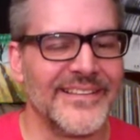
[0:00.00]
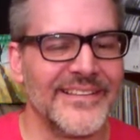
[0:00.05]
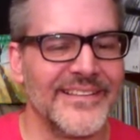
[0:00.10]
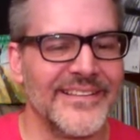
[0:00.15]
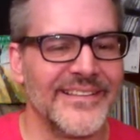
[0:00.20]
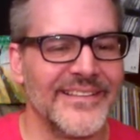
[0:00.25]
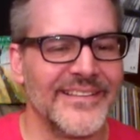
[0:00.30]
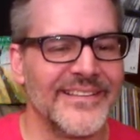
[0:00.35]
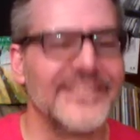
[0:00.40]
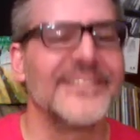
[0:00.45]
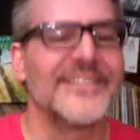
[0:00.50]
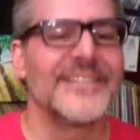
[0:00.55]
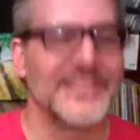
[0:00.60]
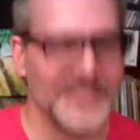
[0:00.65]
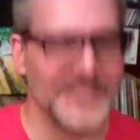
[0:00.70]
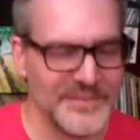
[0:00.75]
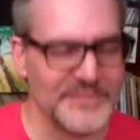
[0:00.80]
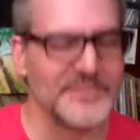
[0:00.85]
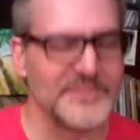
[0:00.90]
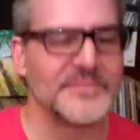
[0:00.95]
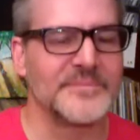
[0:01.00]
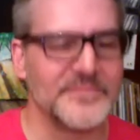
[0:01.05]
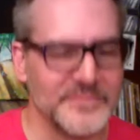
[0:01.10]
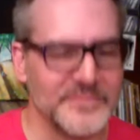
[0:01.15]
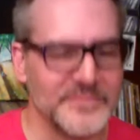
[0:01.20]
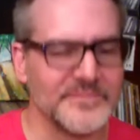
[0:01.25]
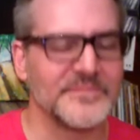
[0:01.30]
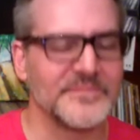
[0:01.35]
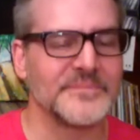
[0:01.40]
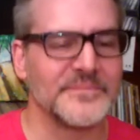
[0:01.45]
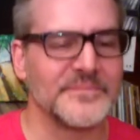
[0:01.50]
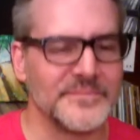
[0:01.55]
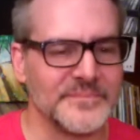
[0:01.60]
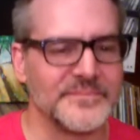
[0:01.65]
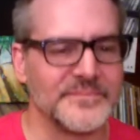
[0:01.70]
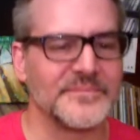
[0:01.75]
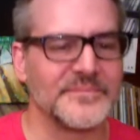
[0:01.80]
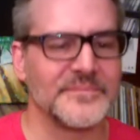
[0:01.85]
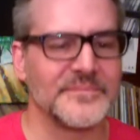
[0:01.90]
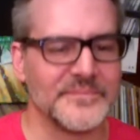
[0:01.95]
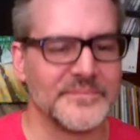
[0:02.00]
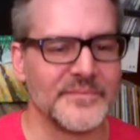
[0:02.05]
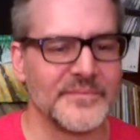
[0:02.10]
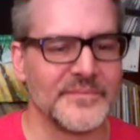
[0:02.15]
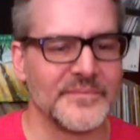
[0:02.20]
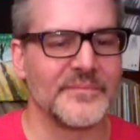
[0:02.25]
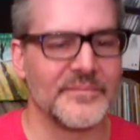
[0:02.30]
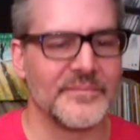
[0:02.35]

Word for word: We're working artists. Yeah. exactly.